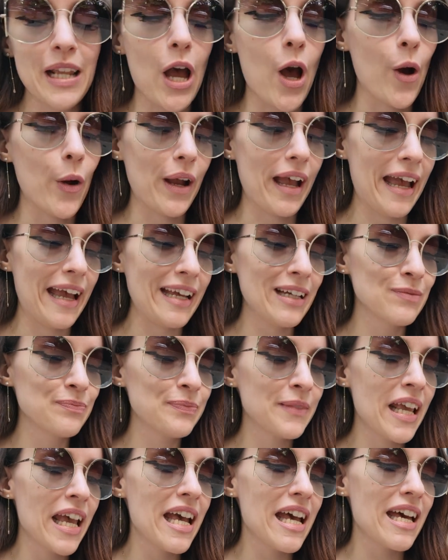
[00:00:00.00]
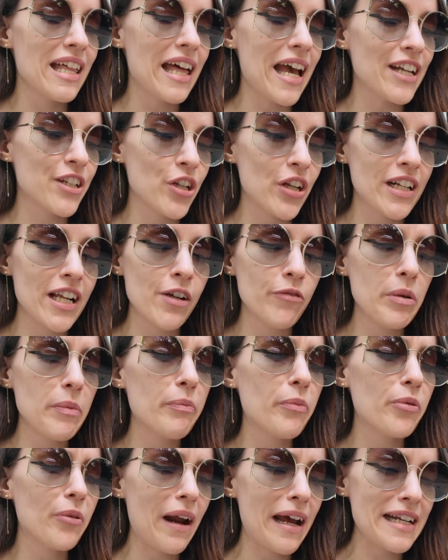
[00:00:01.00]
Okay. At Chanel, we
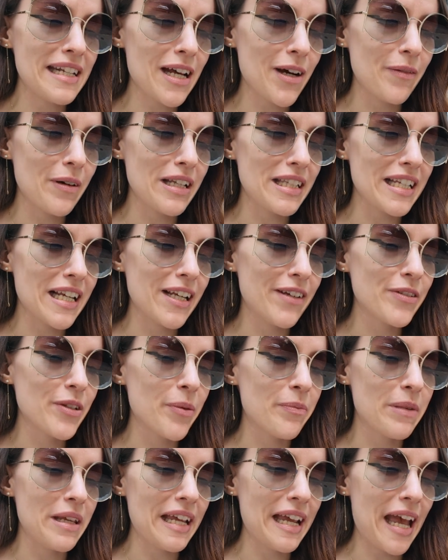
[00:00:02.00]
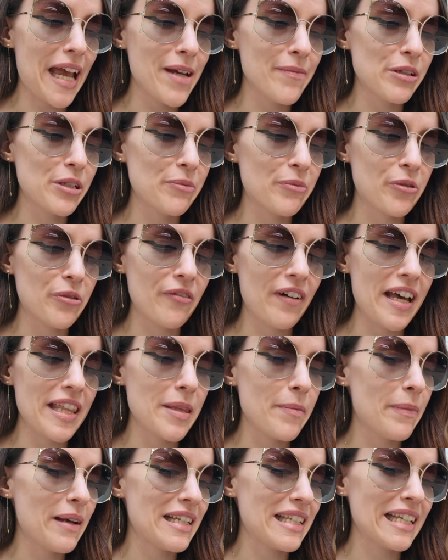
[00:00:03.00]
pride ourselves on being able to provide
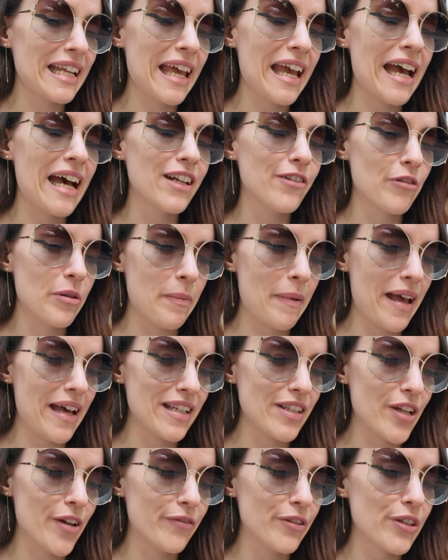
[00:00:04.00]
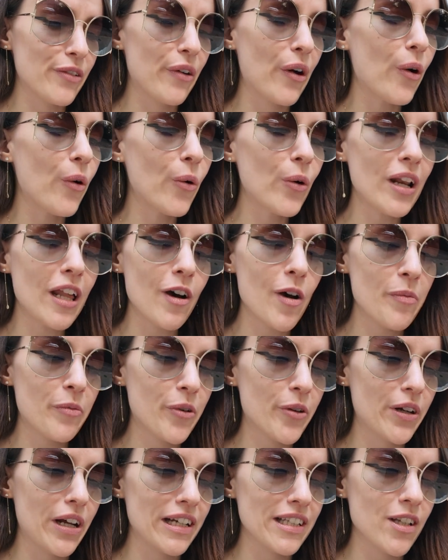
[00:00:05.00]
the best care and repair service for all our
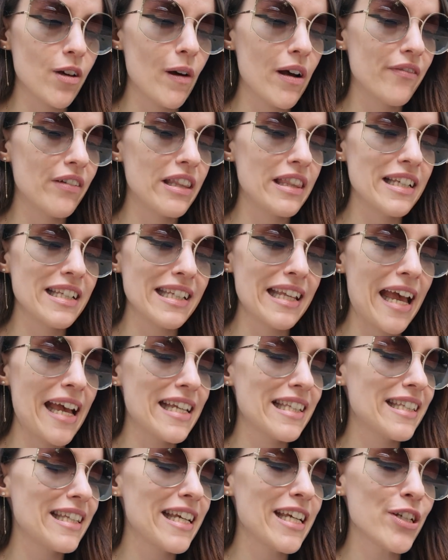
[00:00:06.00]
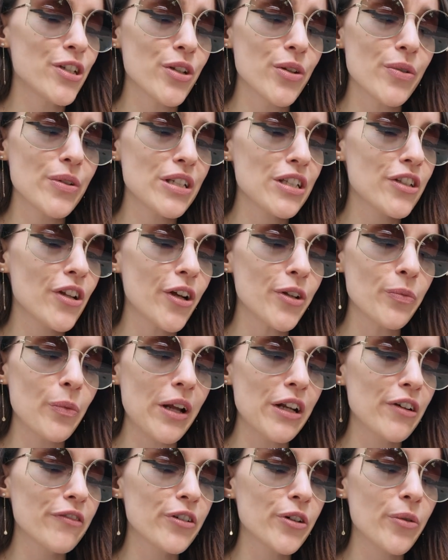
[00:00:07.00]
products. However, in this case, the issue is not
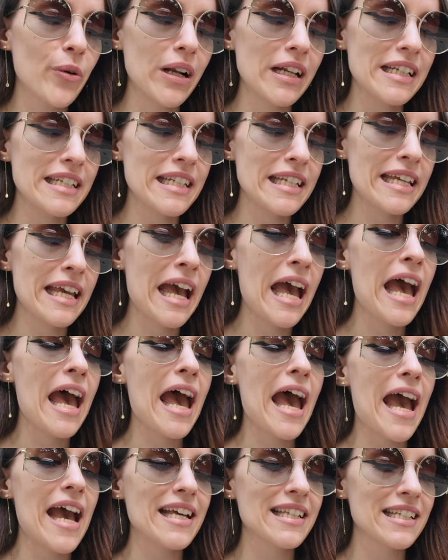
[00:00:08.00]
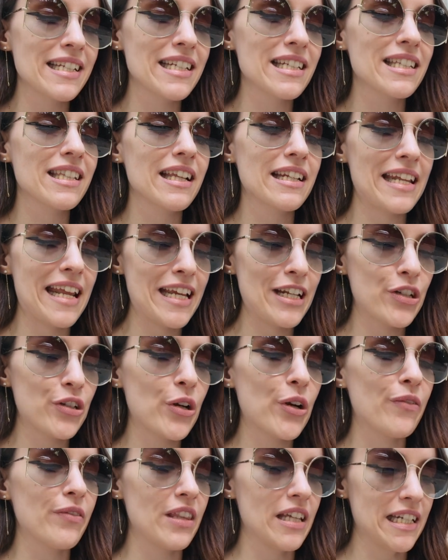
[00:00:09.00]
one of quality, as it is the nature
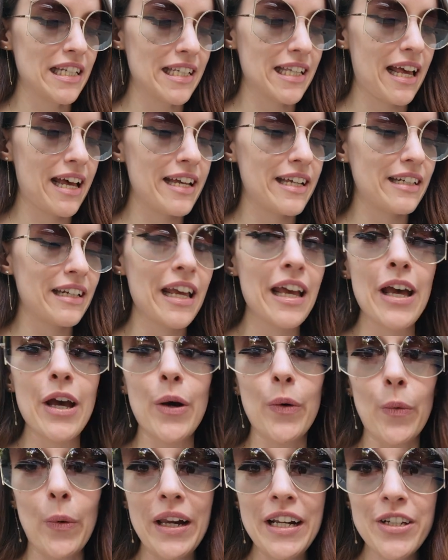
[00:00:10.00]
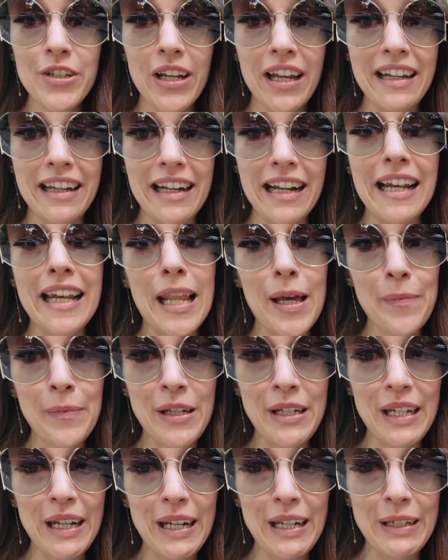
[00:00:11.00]
of the design. Well, Chanel, let me
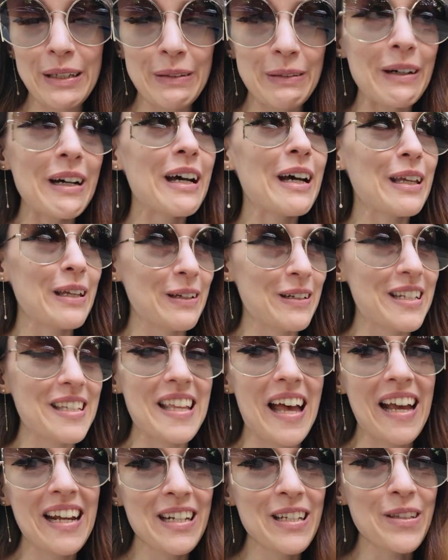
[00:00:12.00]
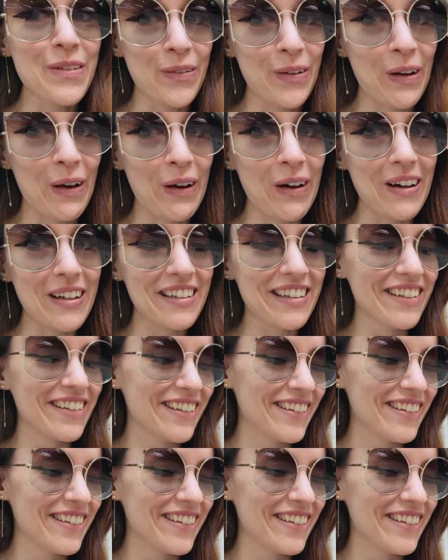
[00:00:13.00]
tell you, your design is flawed.